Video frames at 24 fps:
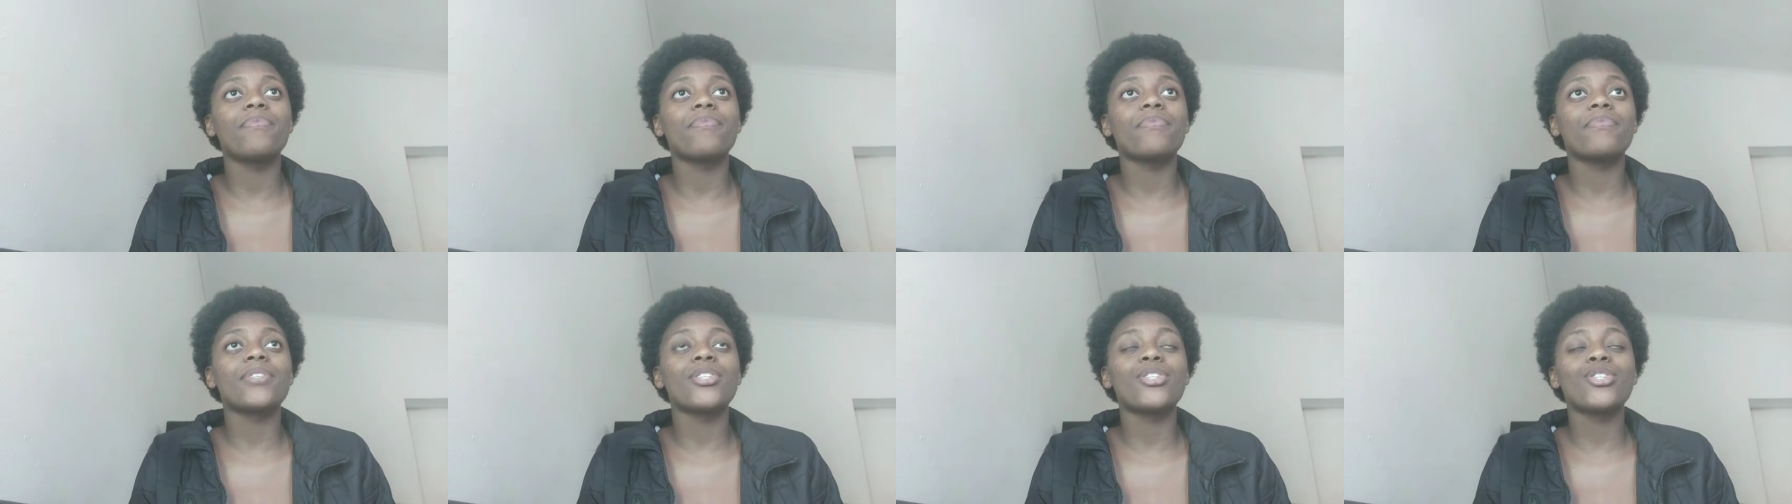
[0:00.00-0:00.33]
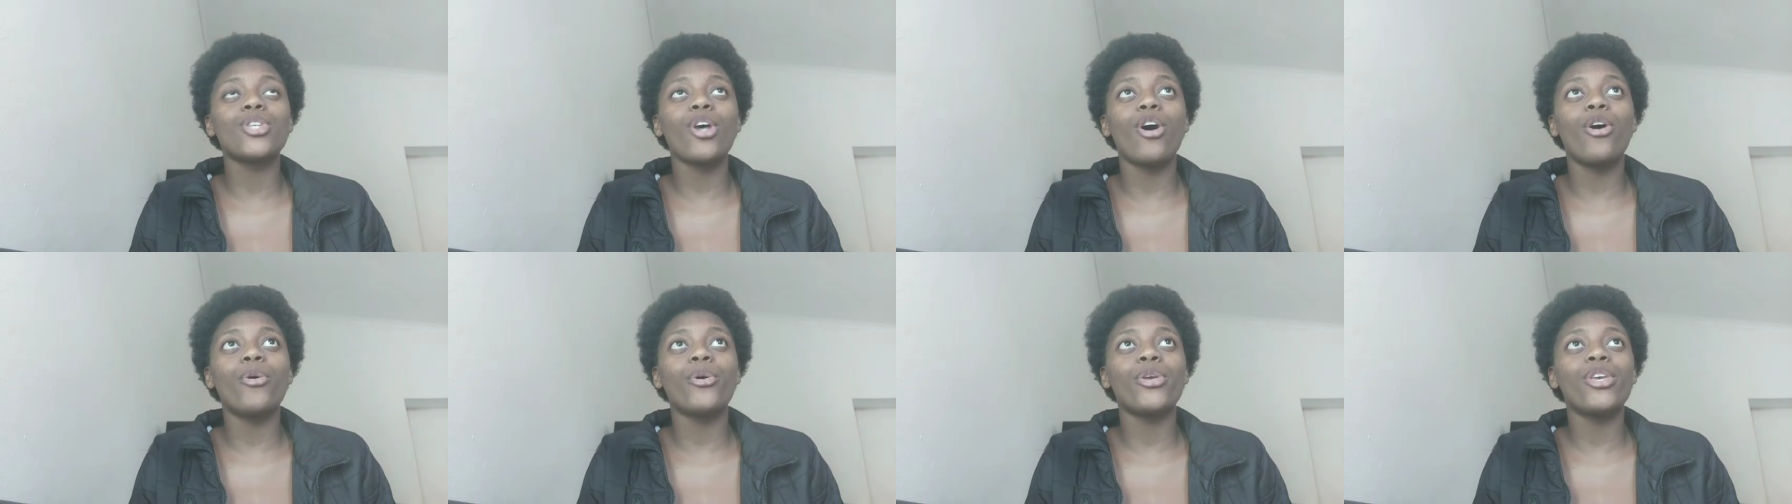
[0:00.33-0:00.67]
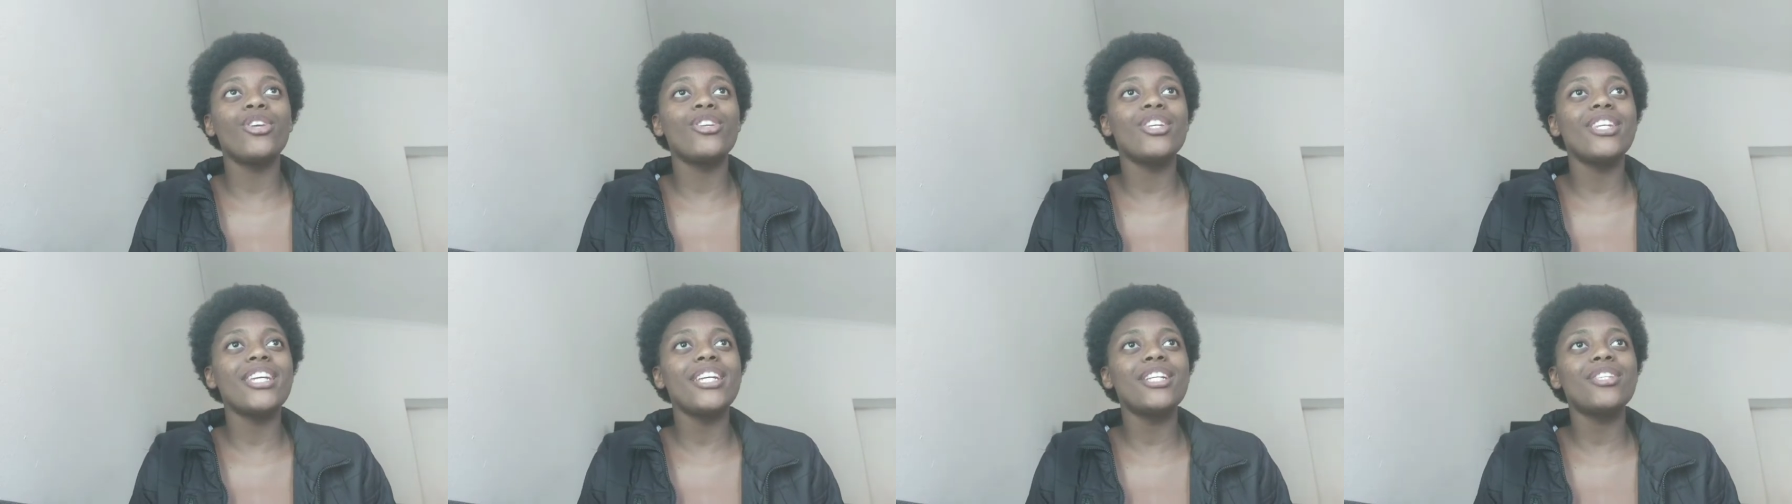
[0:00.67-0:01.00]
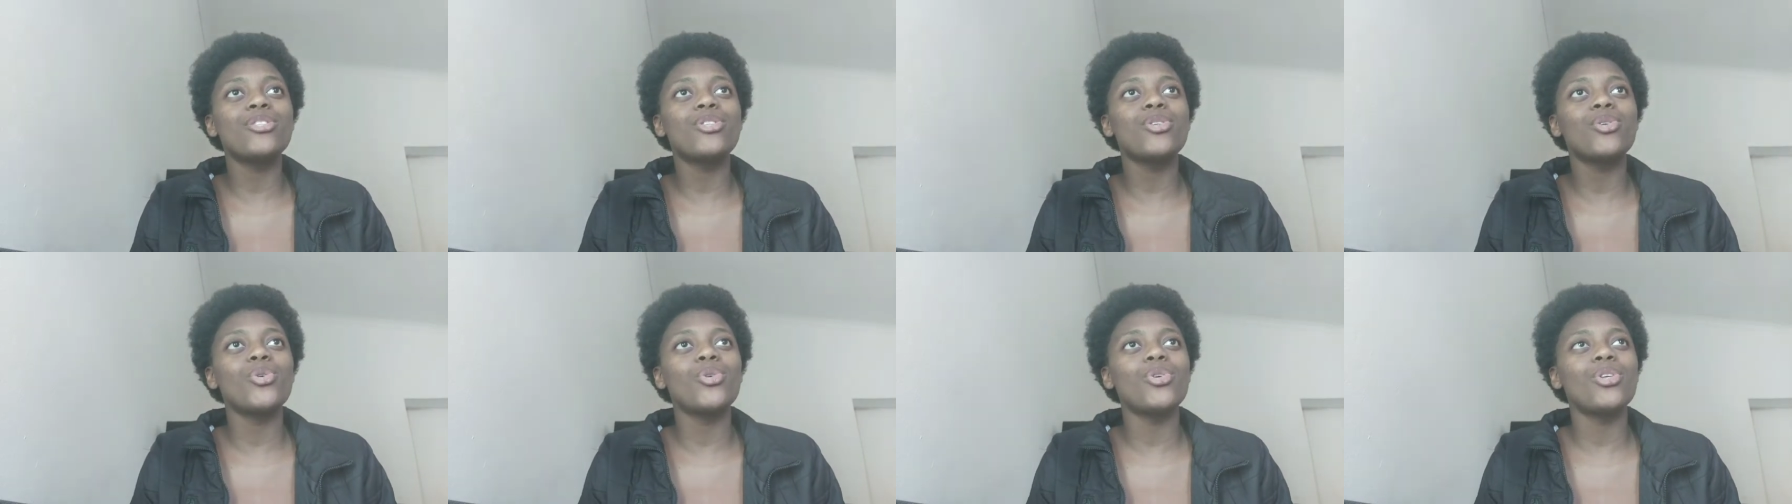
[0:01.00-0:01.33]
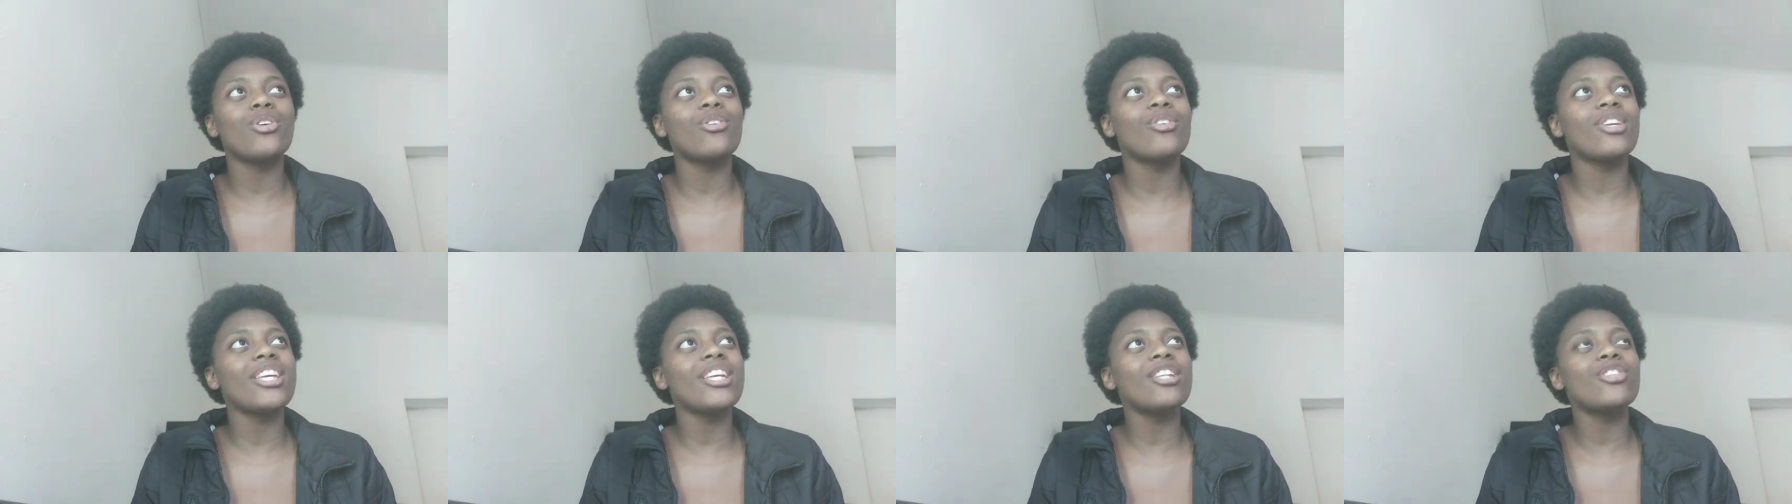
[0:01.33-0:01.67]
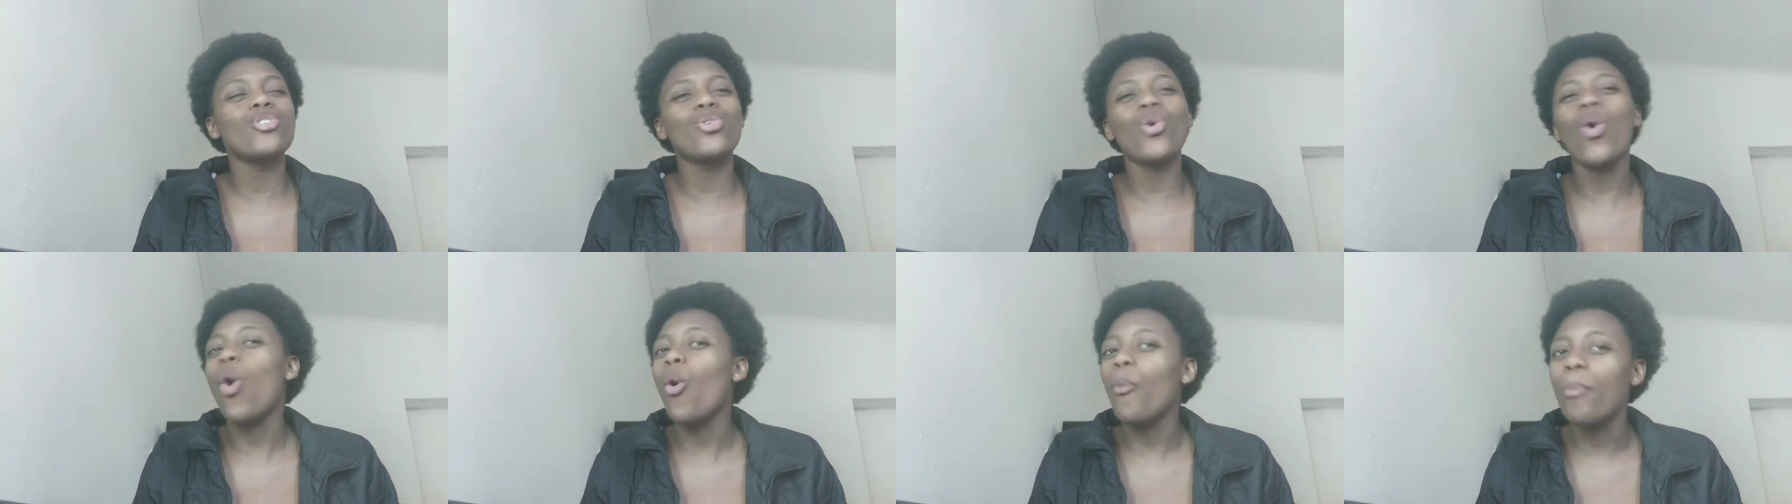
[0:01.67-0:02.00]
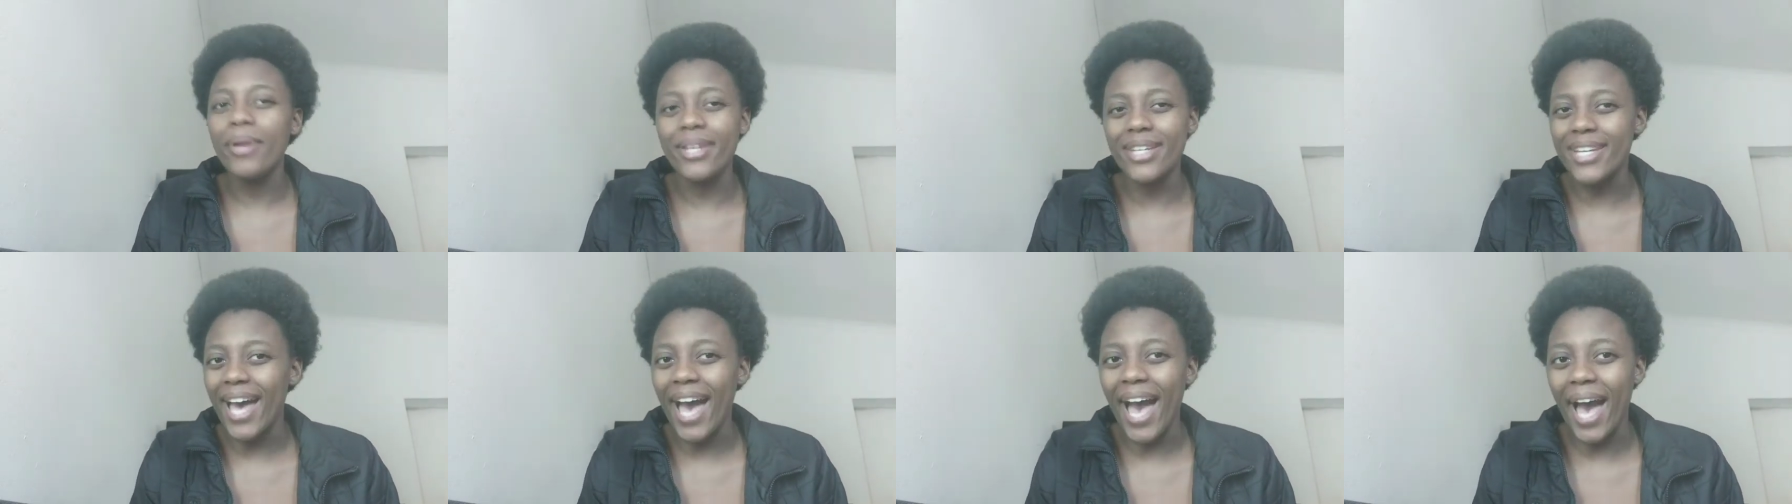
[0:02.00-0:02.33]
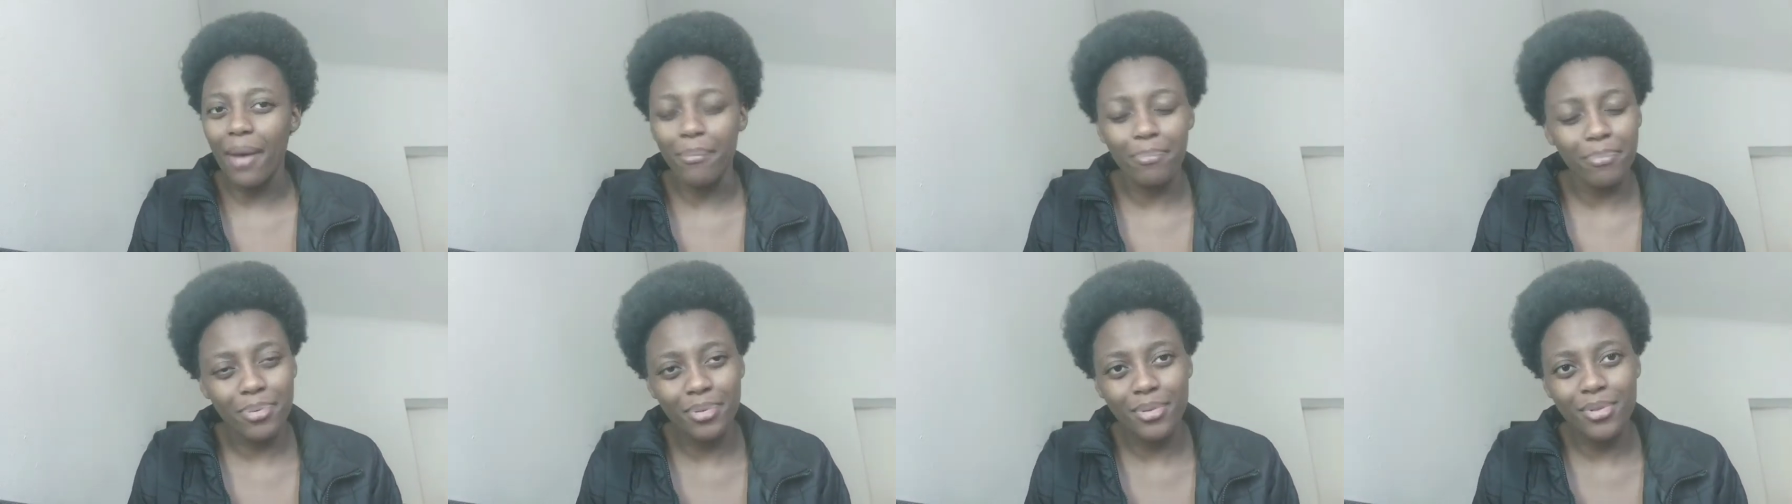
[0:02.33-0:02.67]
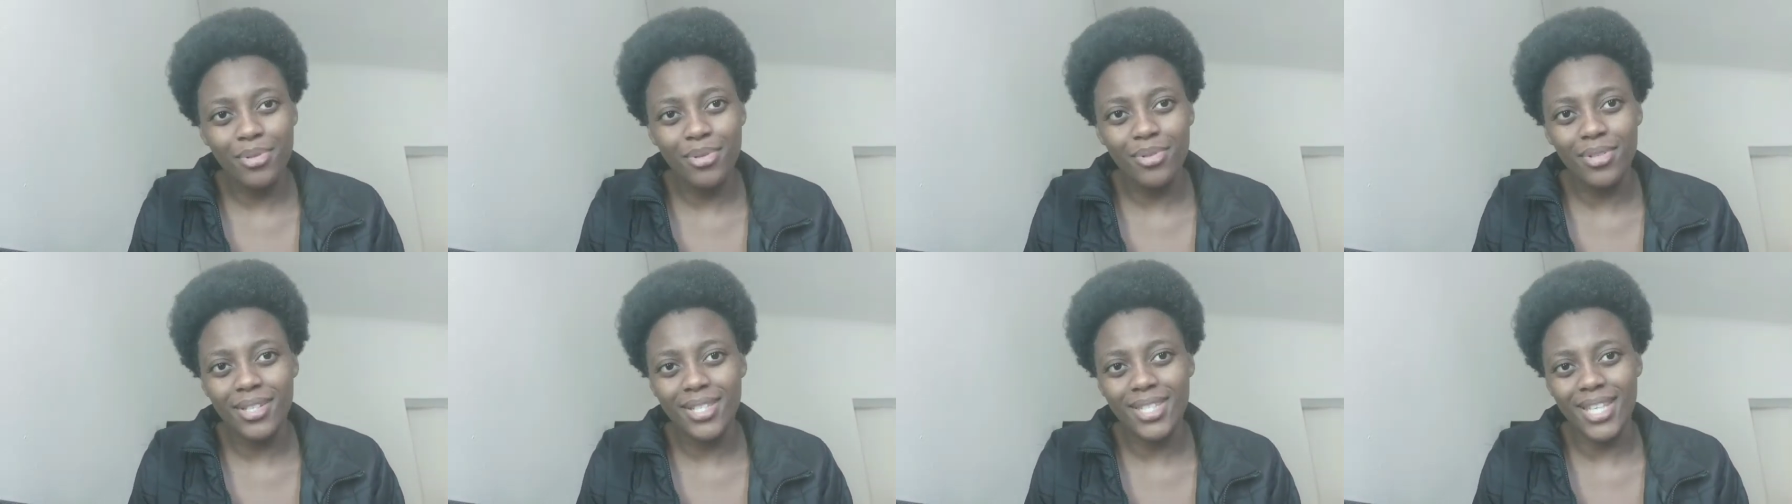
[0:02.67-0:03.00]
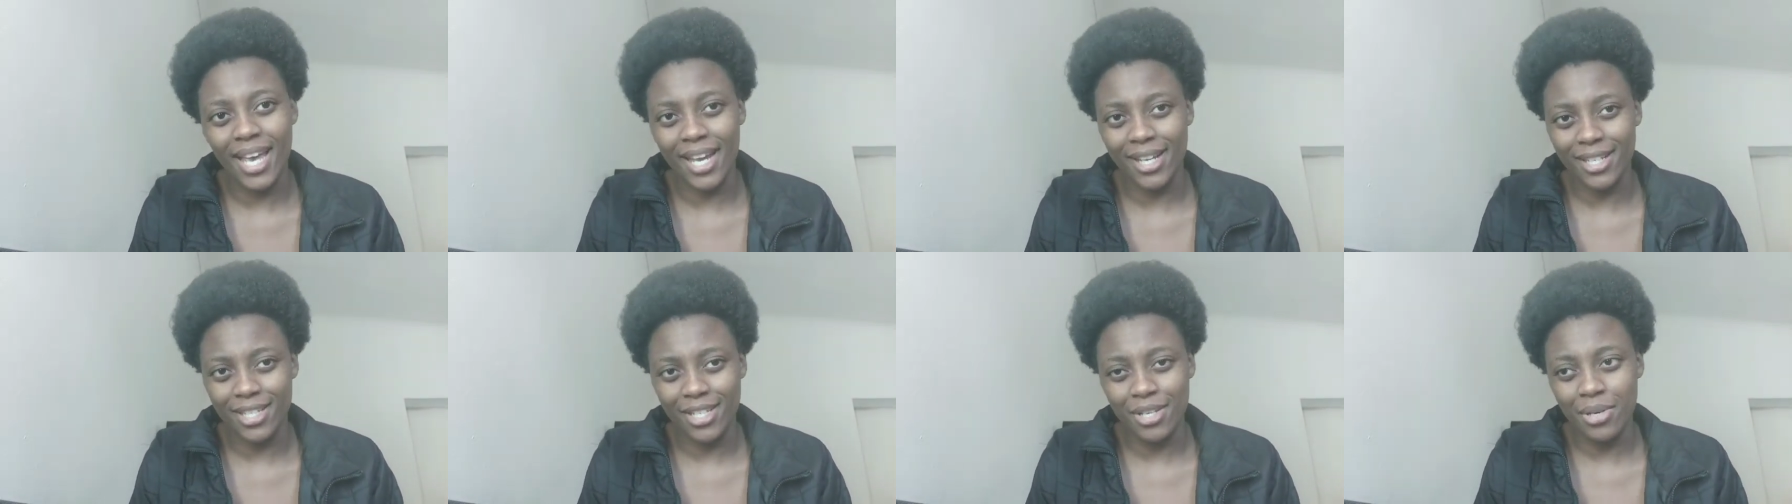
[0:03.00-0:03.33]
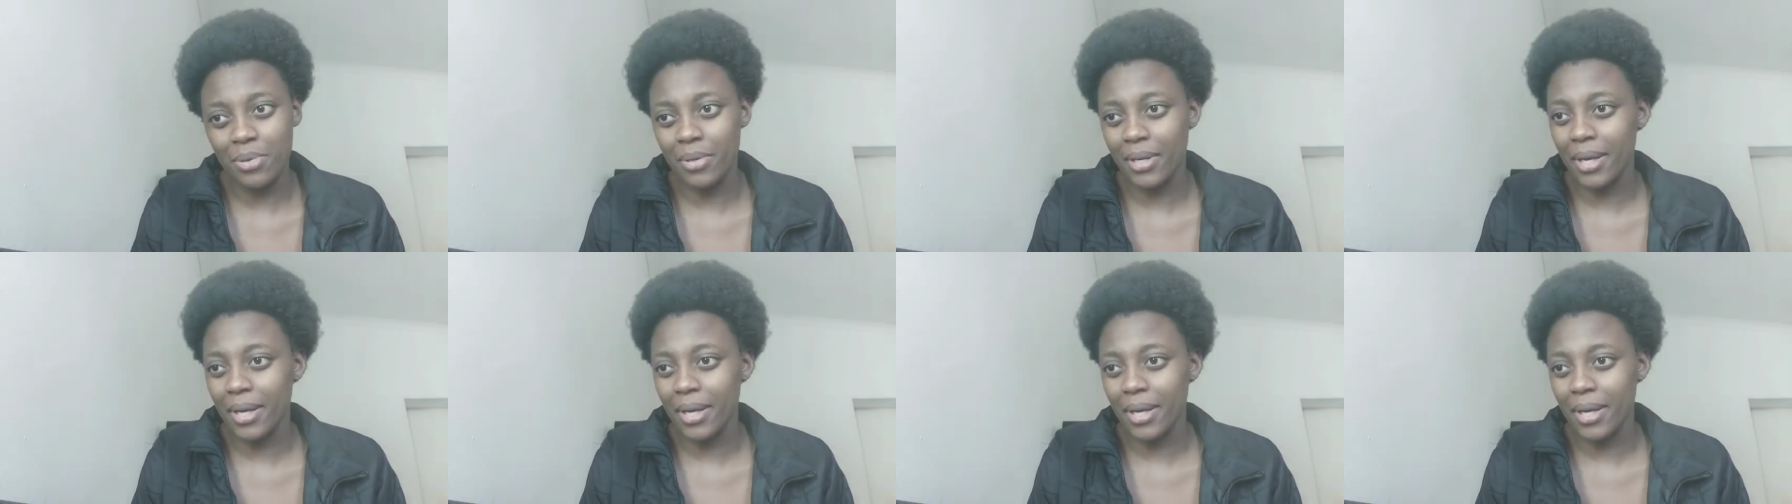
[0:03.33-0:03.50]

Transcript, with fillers: So you need to open up to this idea.